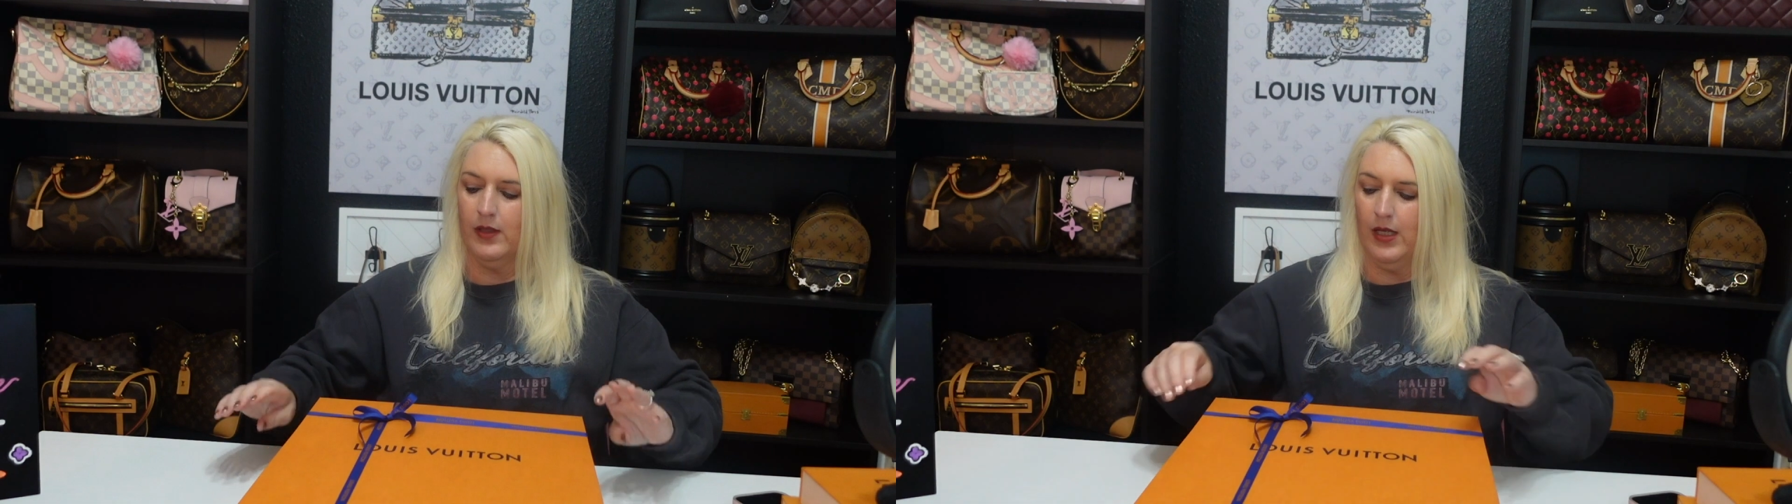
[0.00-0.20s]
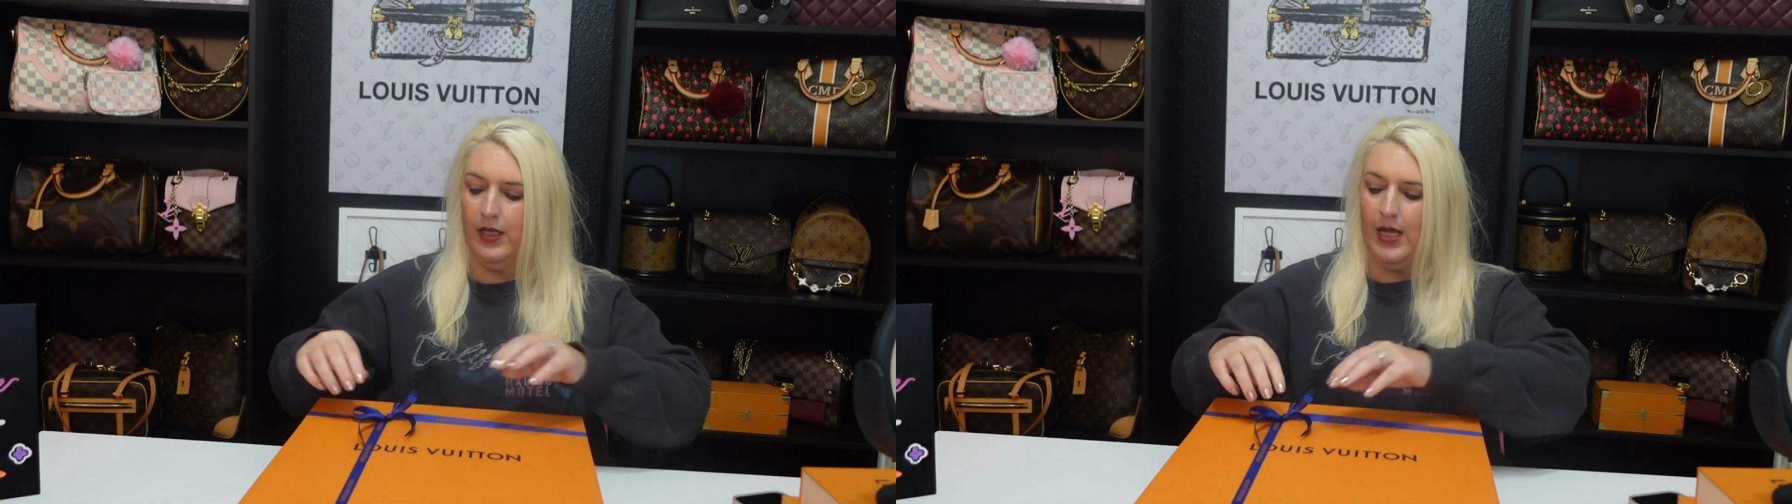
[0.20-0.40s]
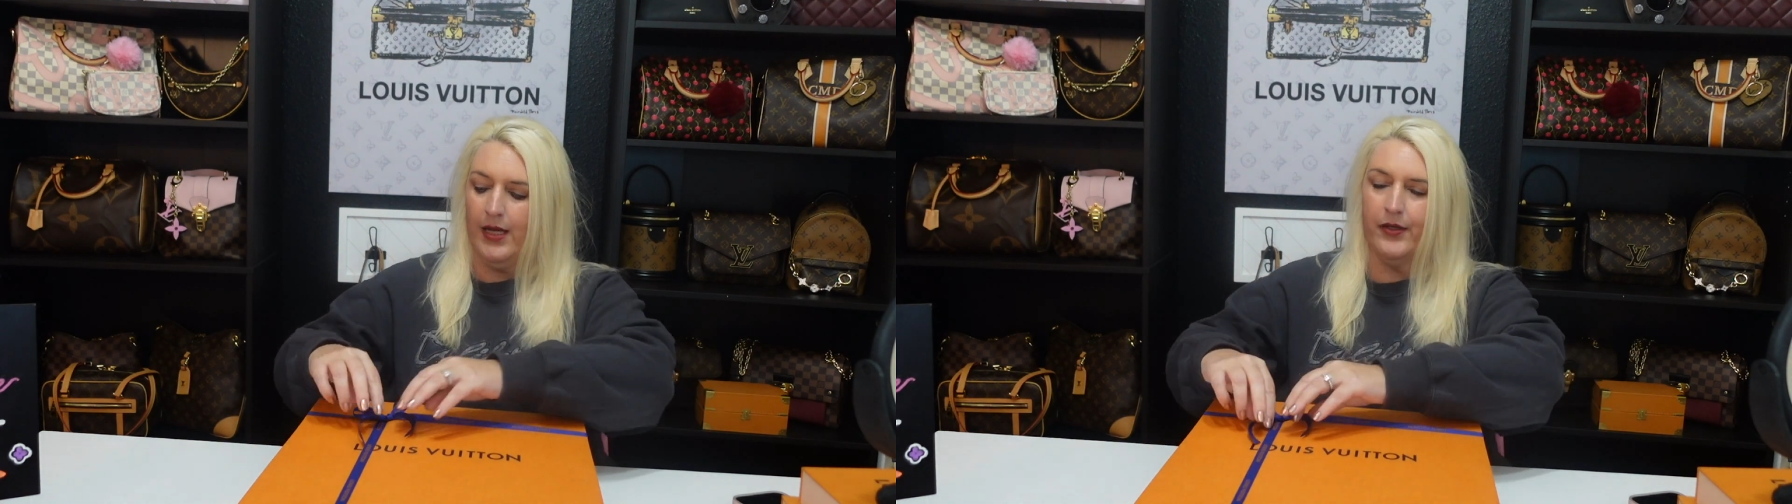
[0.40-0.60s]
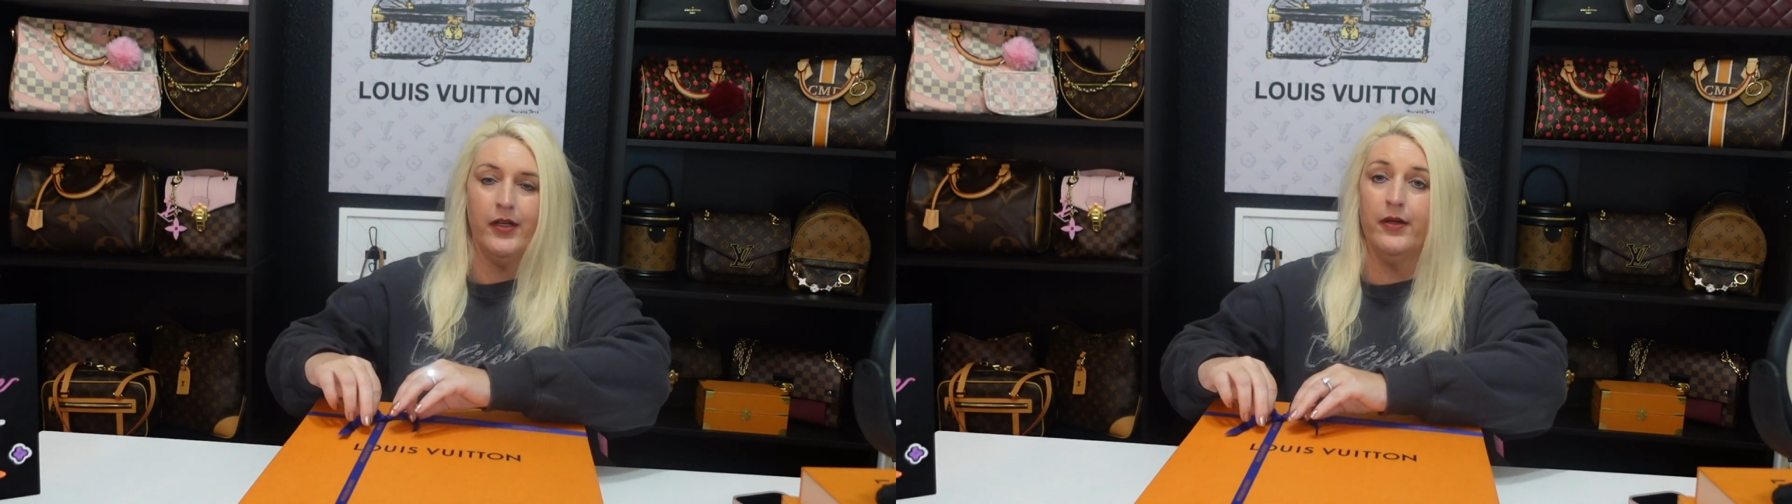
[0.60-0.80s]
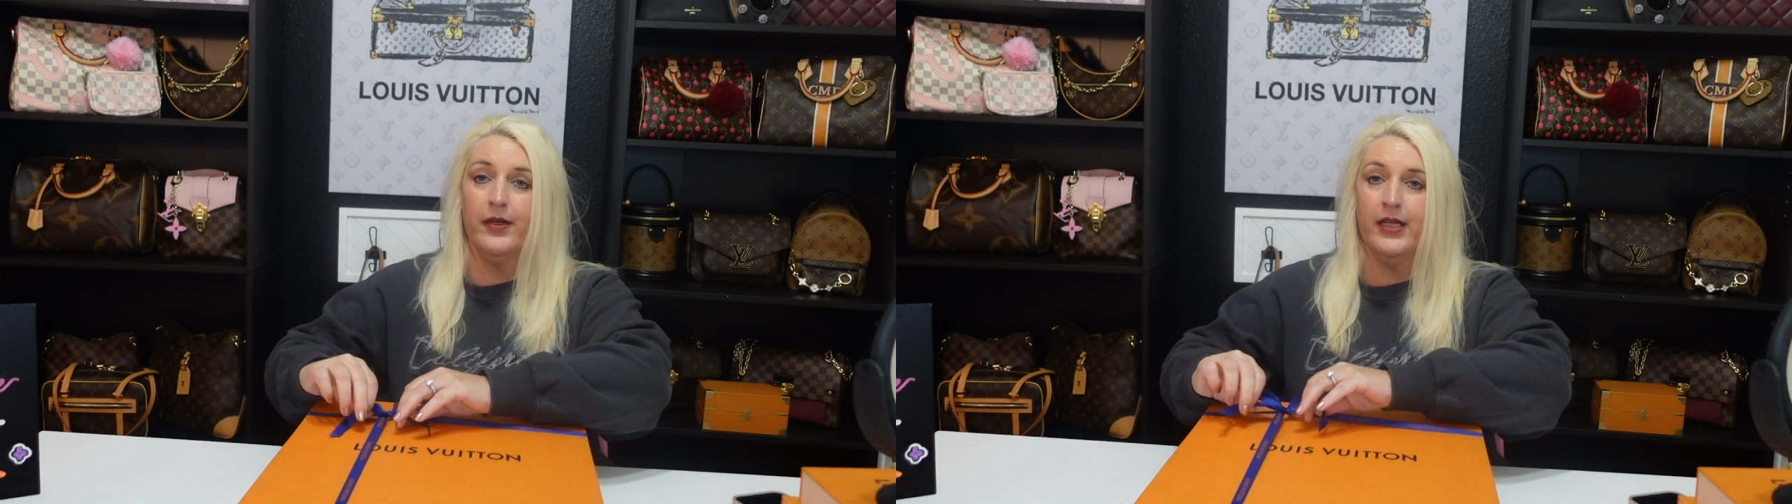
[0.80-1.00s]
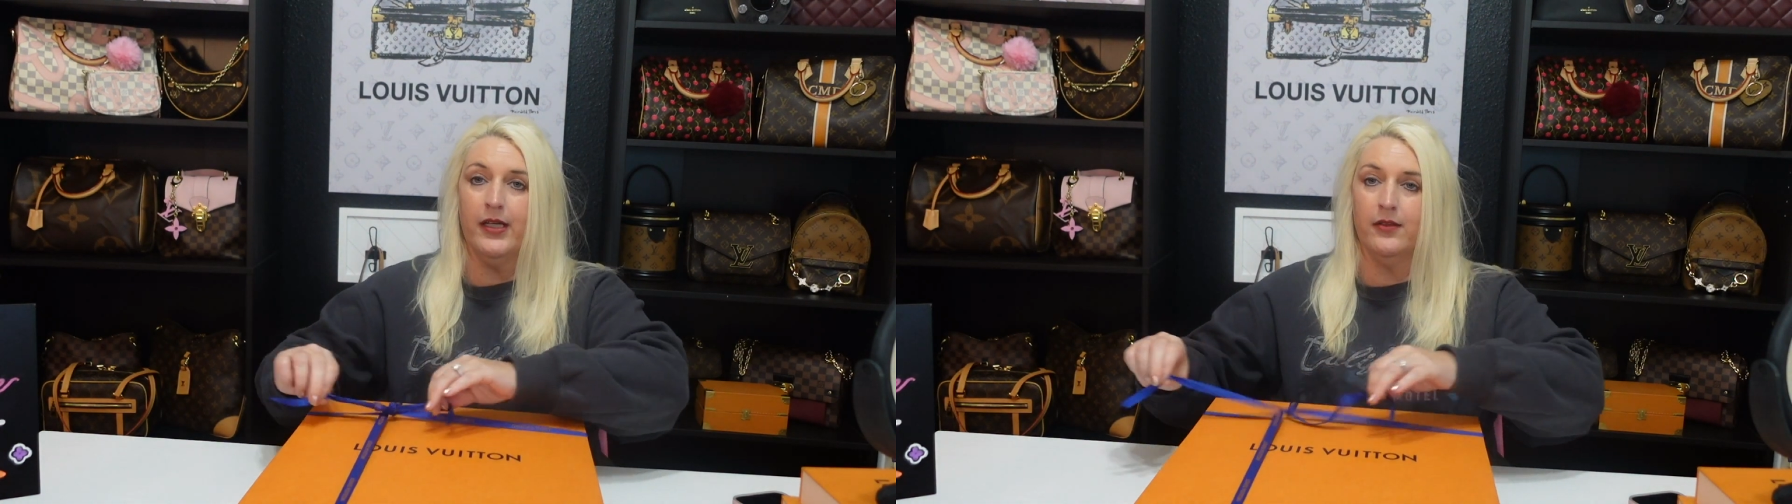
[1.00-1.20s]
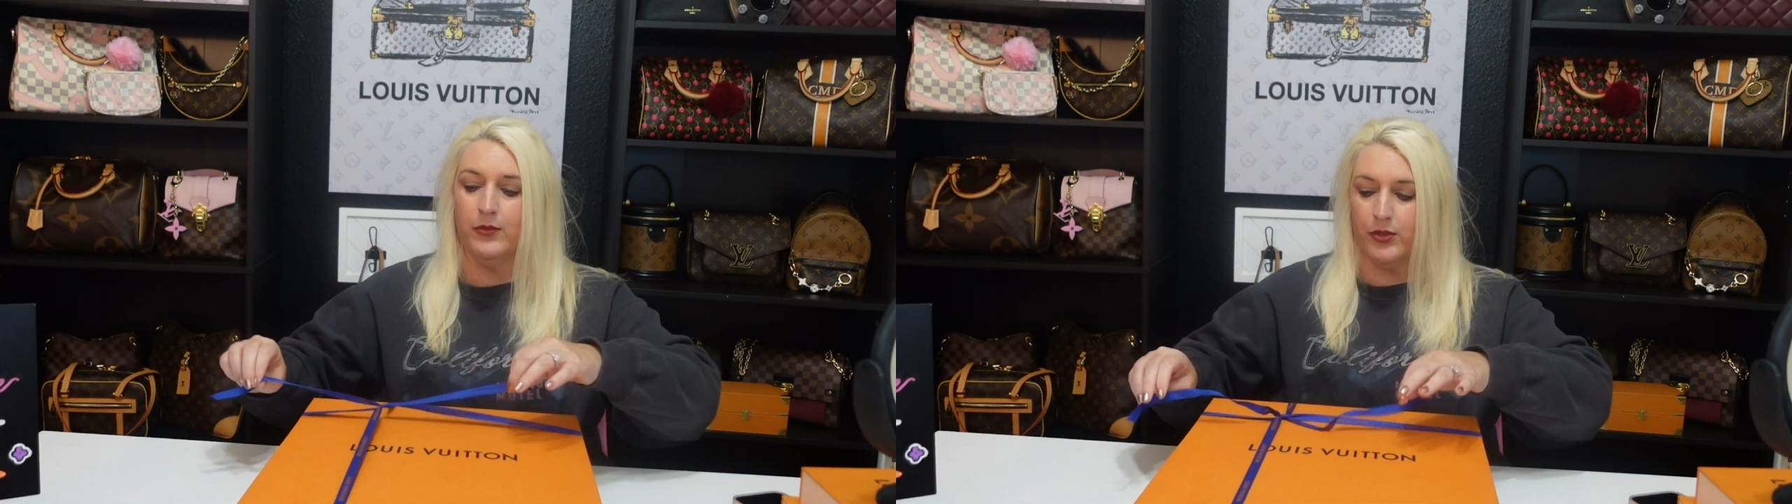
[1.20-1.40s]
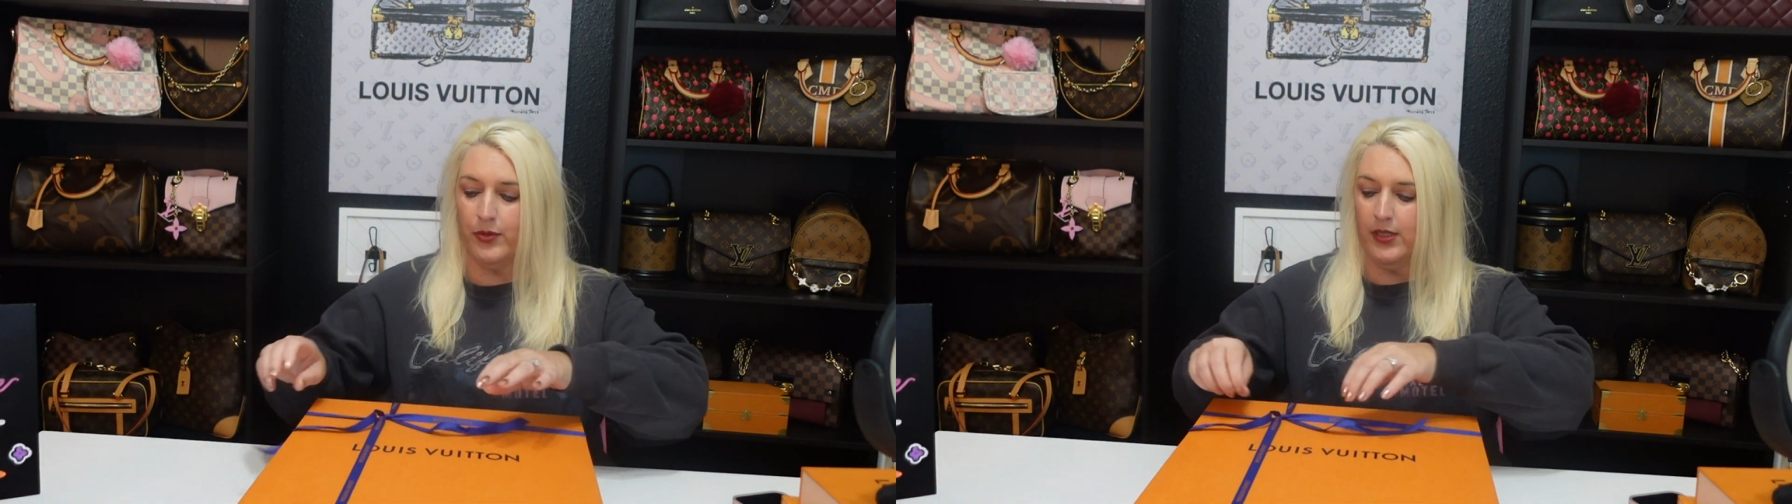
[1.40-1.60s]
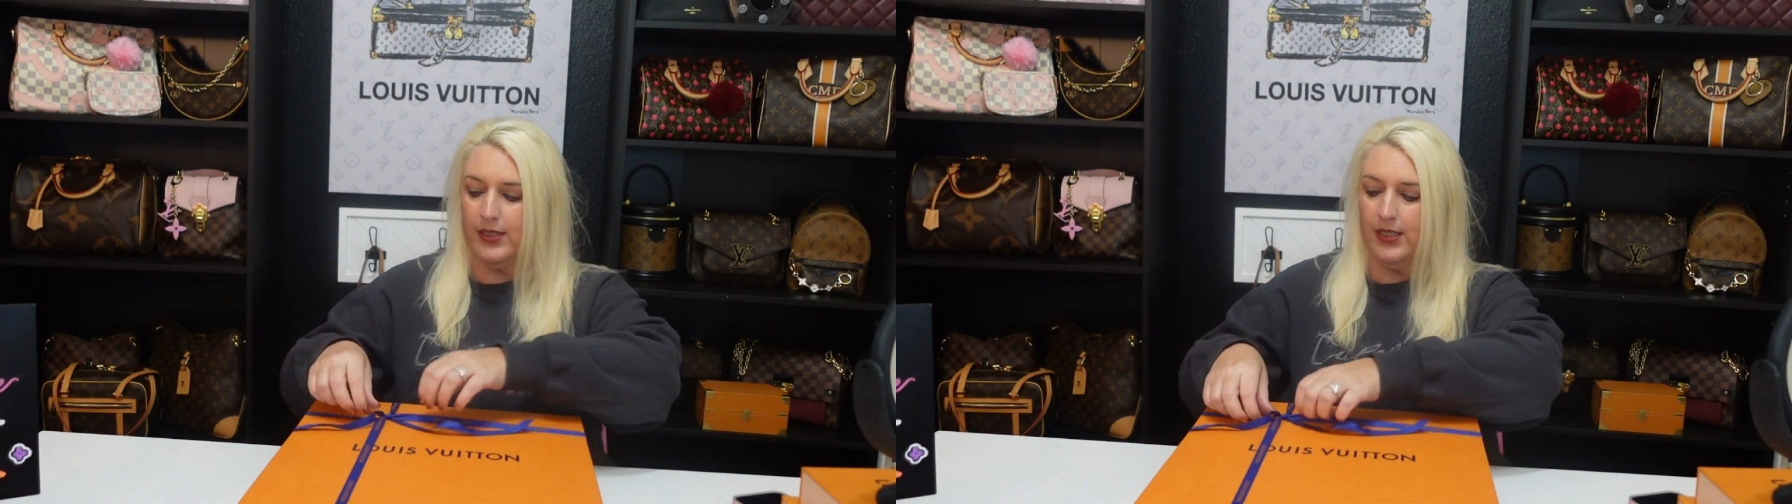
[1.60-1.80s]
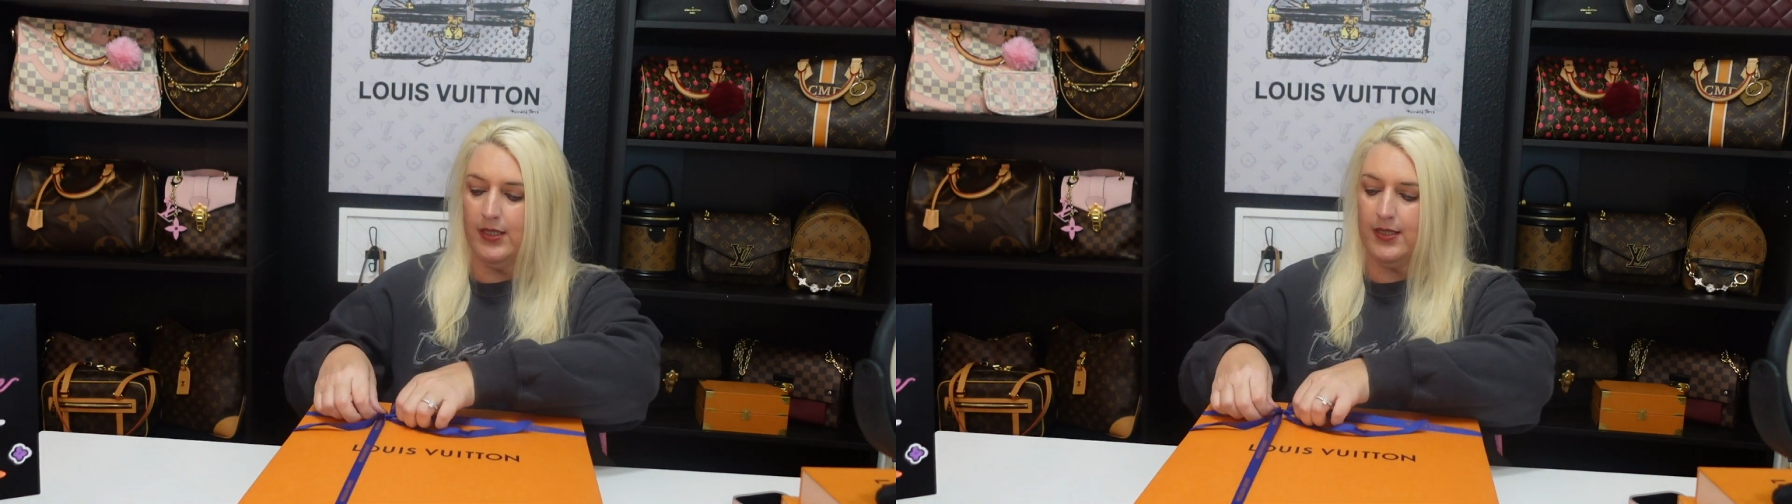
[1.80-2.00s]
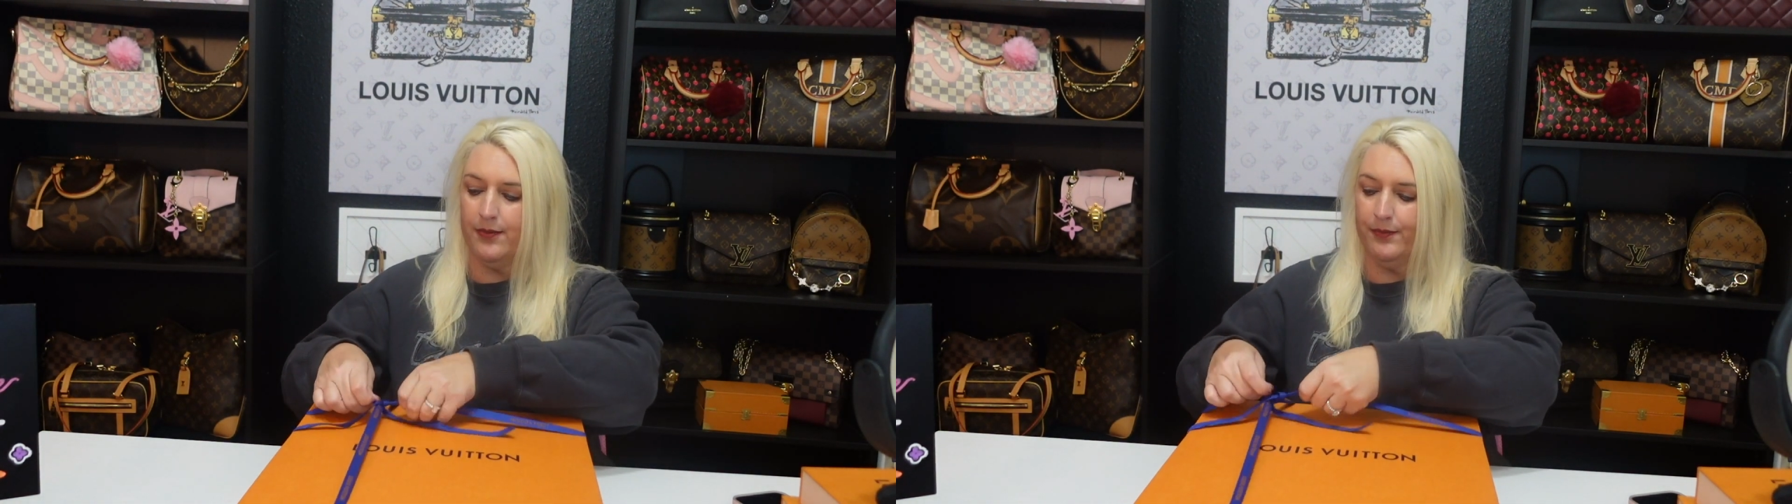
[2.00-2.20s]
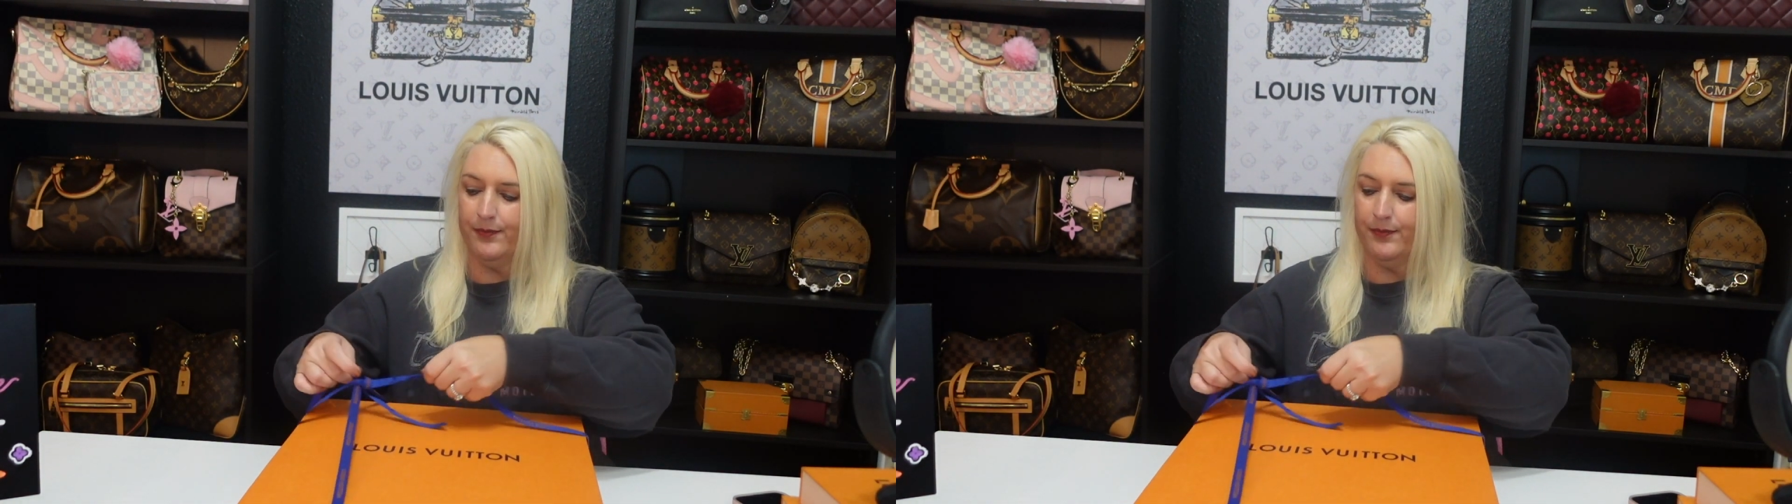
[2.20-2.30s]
And I don't know, again, which one this is.